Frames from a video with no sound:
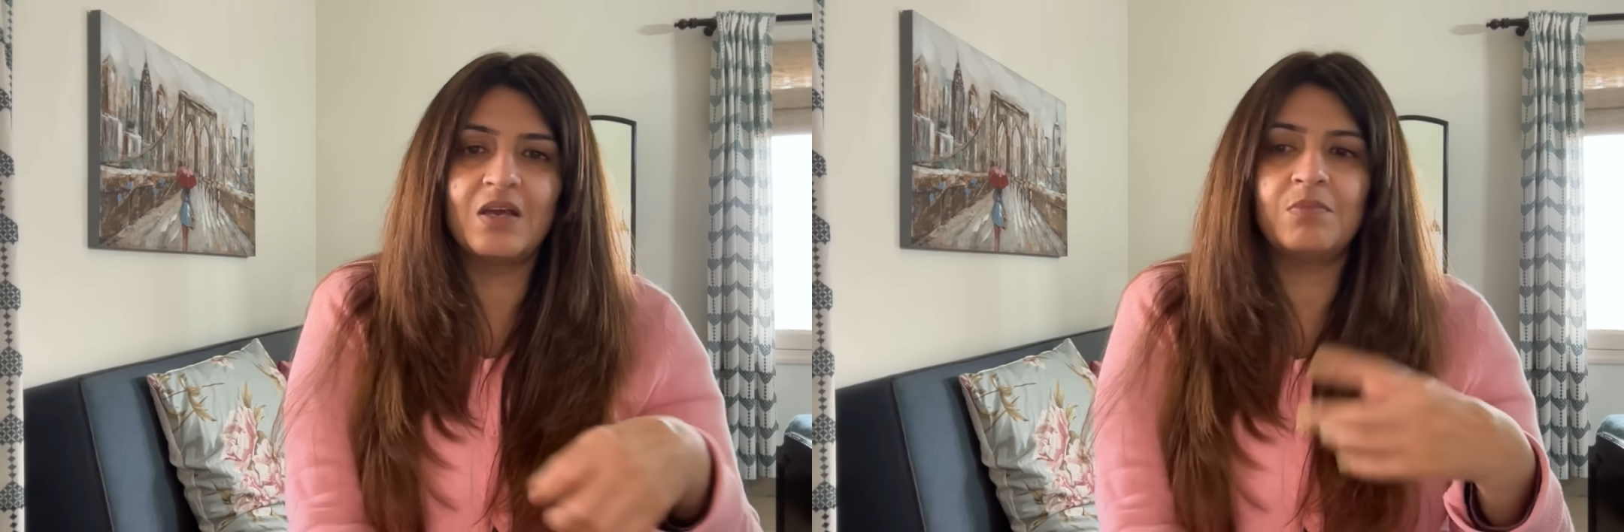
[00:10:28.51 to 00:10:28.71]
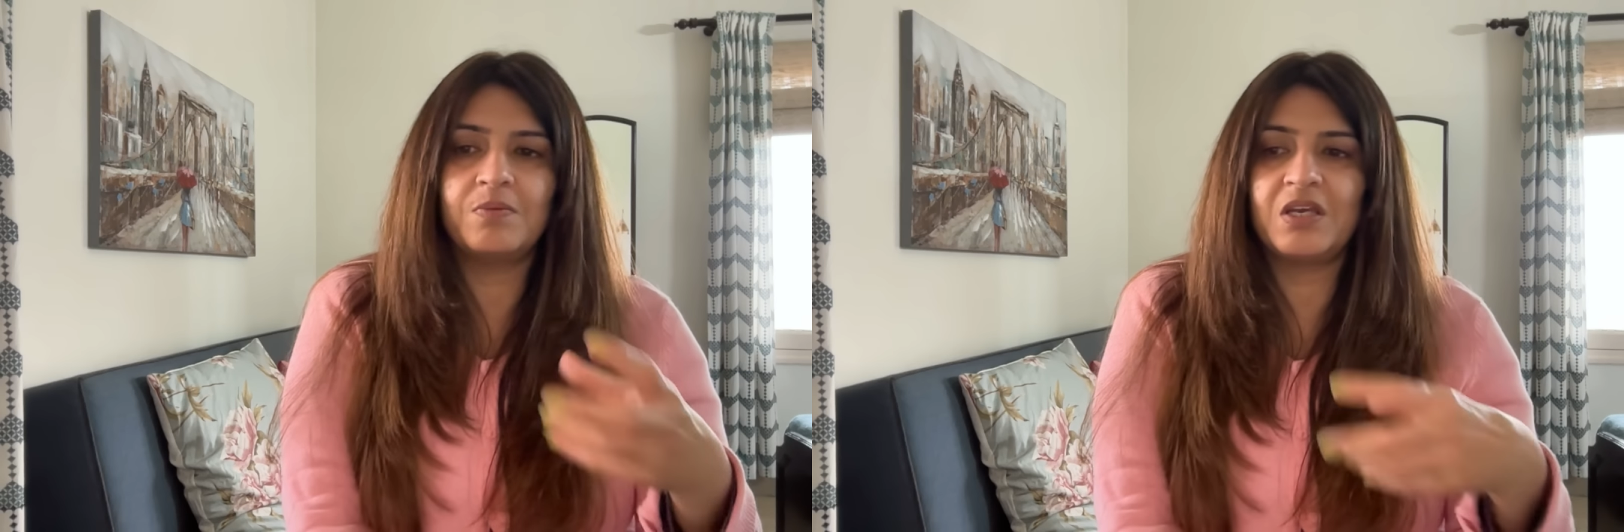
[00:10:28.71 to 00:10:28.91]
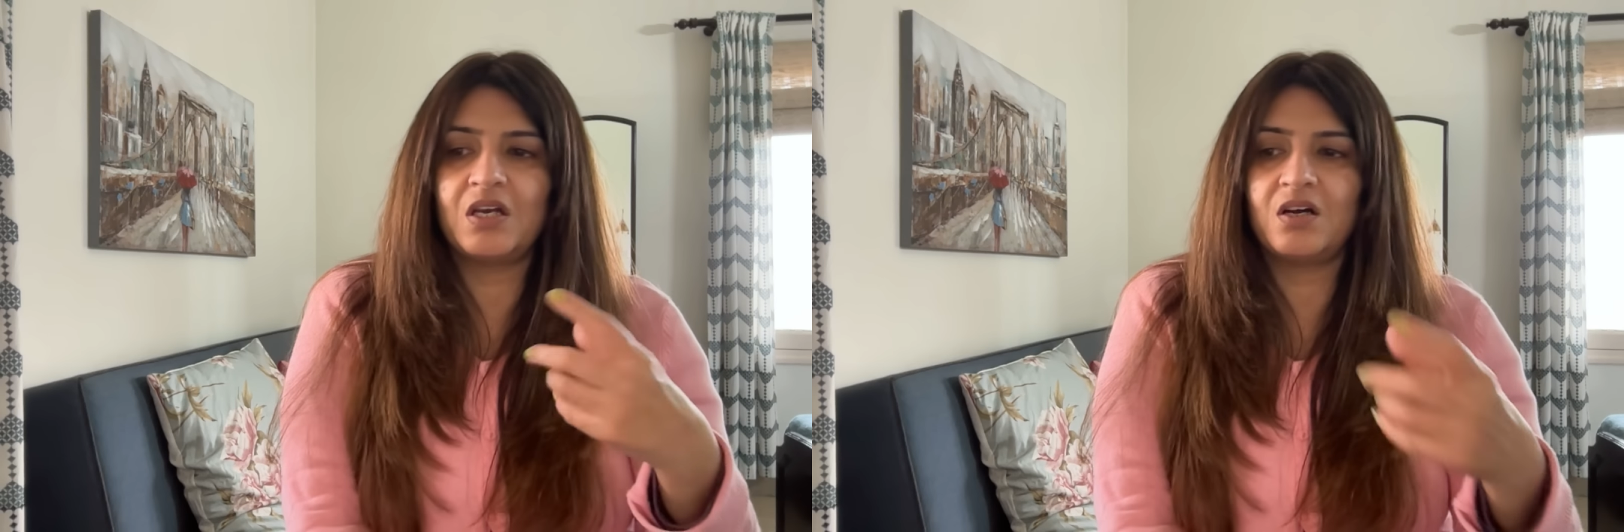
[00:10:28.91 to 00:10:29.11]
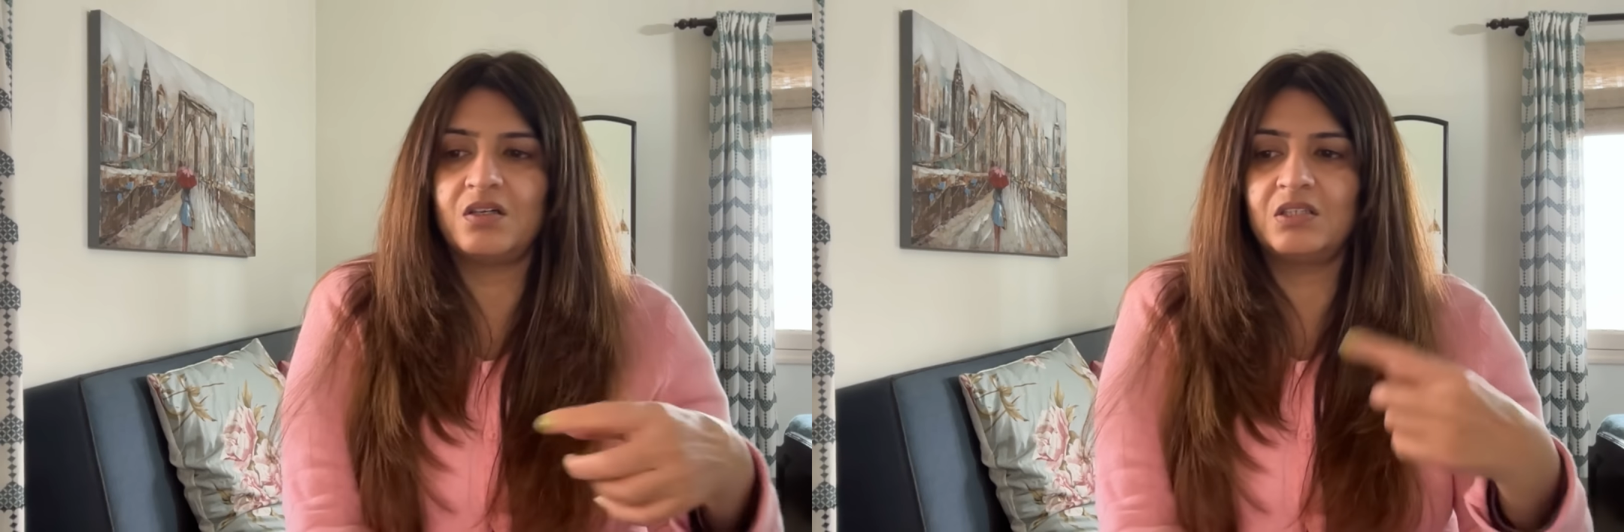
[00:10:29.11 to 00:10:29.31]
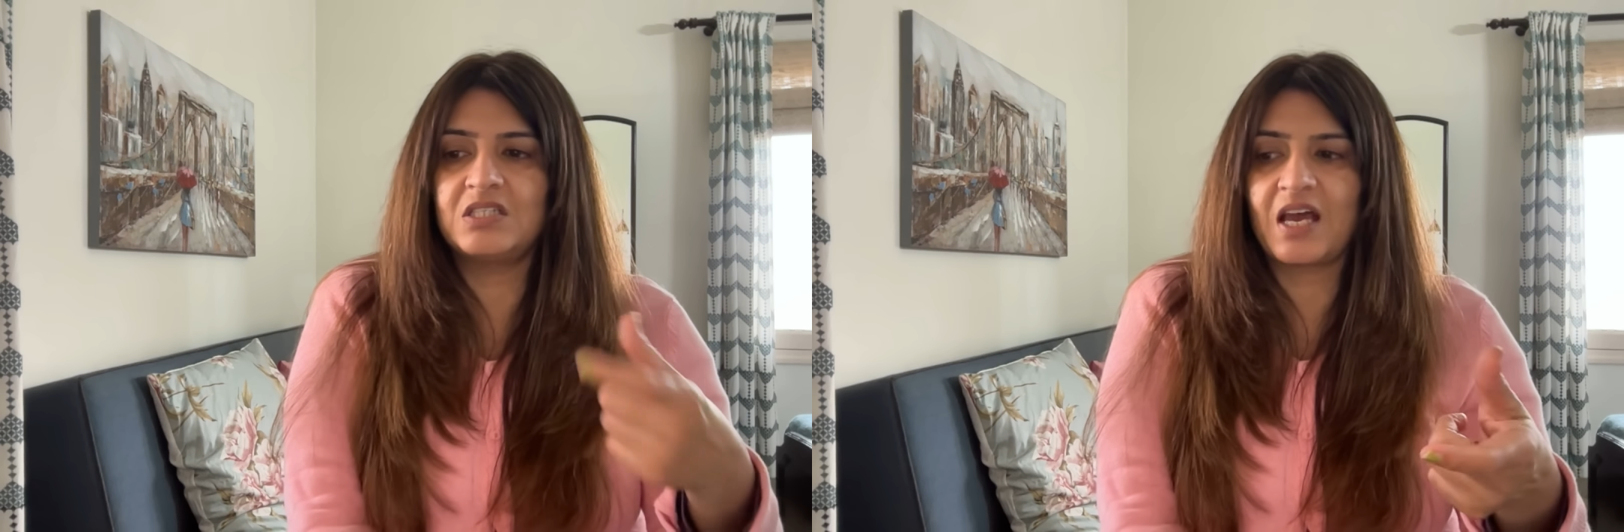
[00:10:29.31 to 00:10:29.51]
Maybe
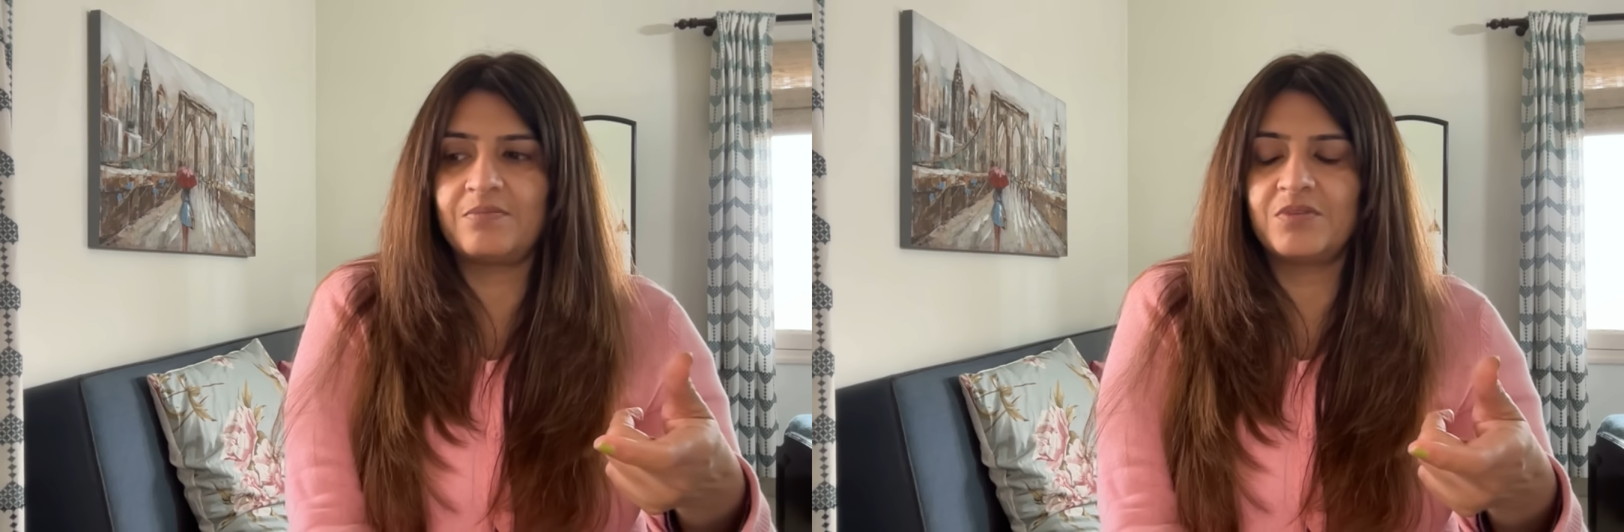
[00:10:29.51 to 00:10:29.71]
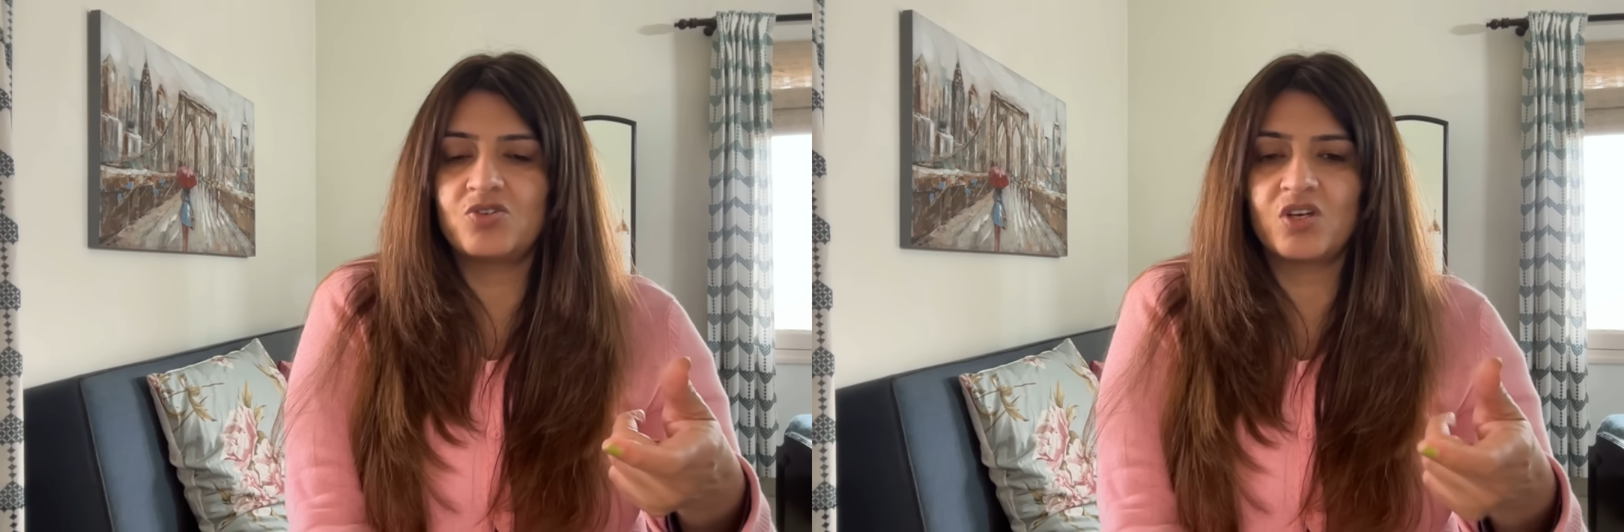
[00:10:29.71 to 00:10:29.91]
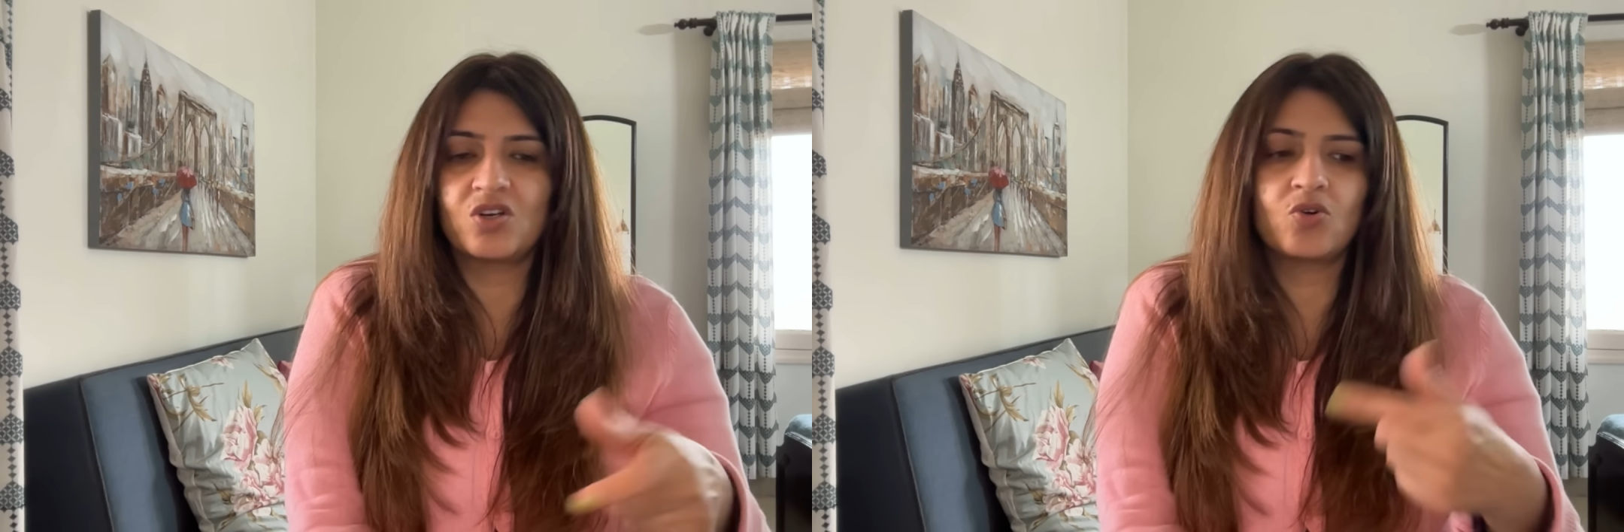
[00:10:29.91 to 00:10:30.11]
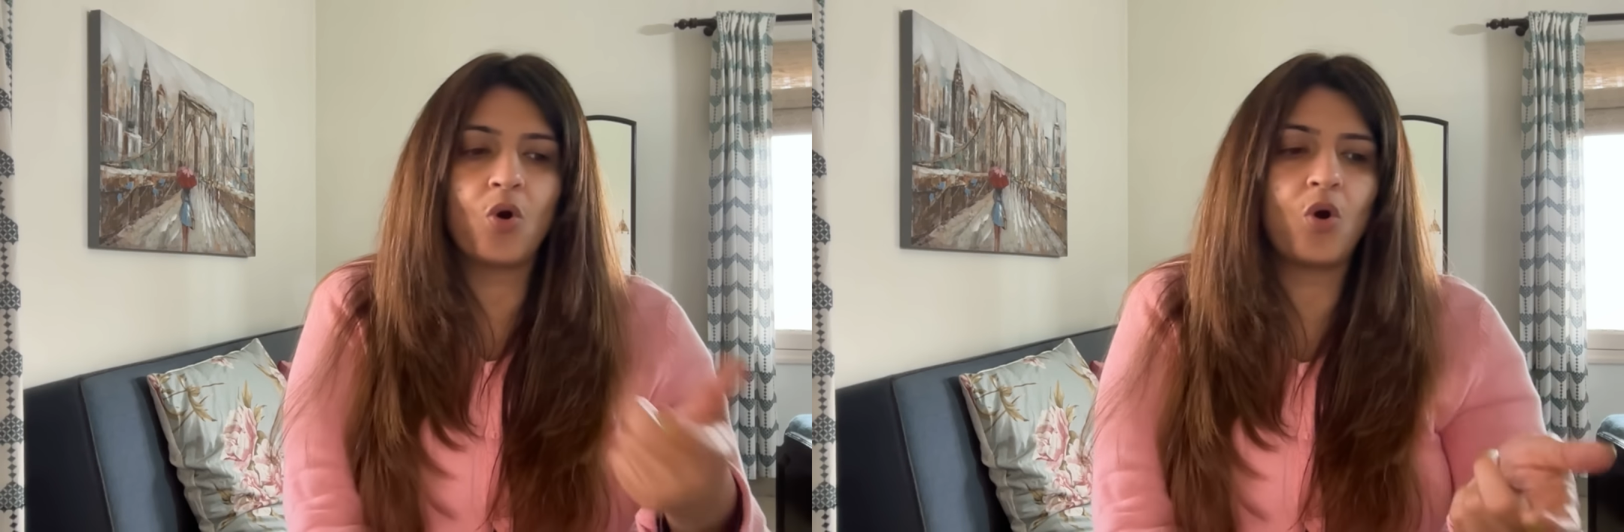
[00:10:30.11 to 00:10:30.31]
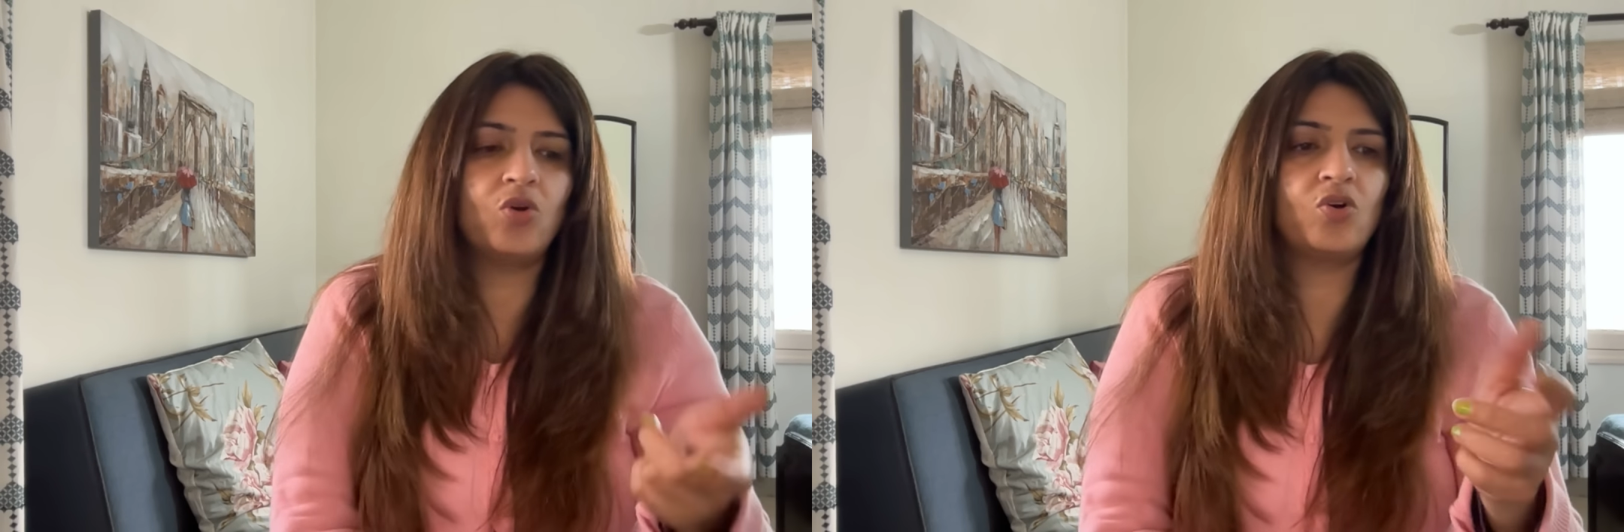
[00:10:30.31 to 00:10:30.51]
the time that you get a
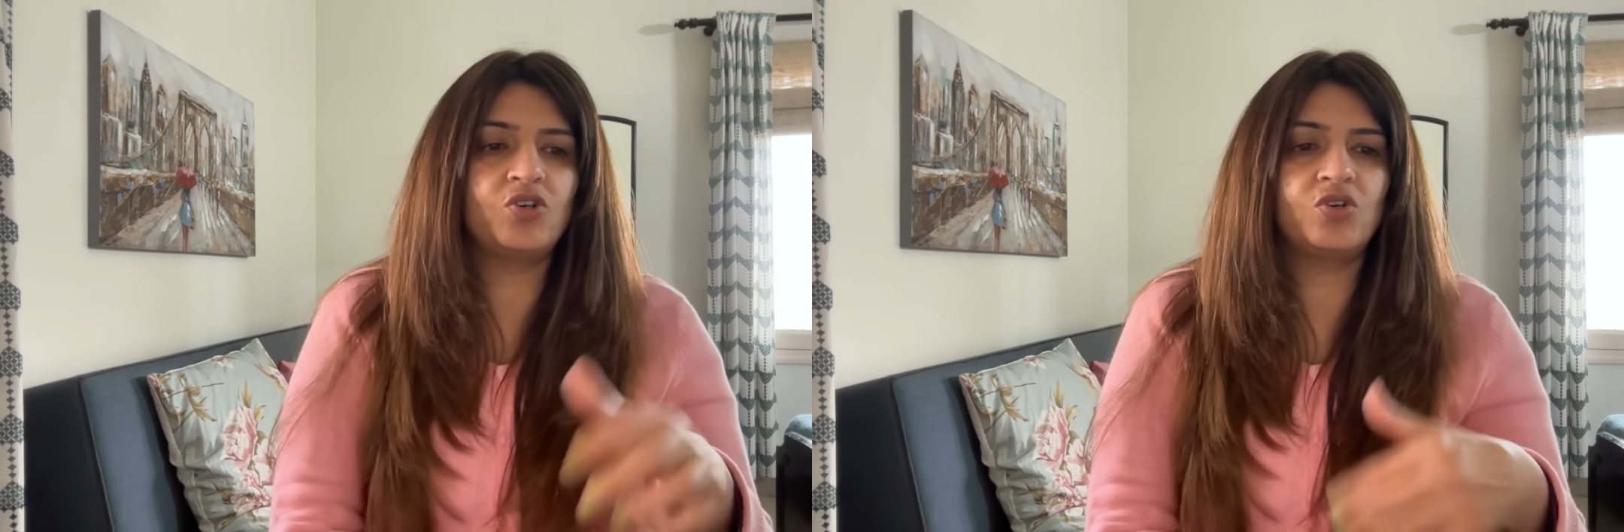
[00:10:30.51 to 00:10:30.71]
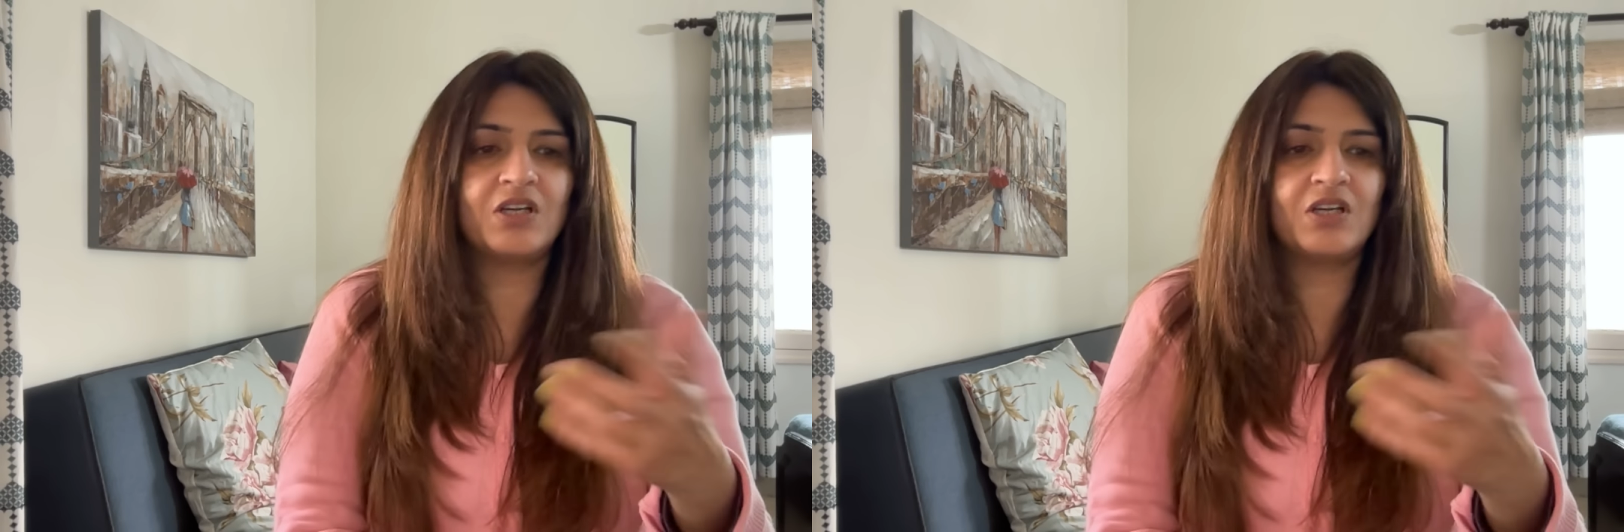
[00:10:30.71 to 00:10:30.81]
call or you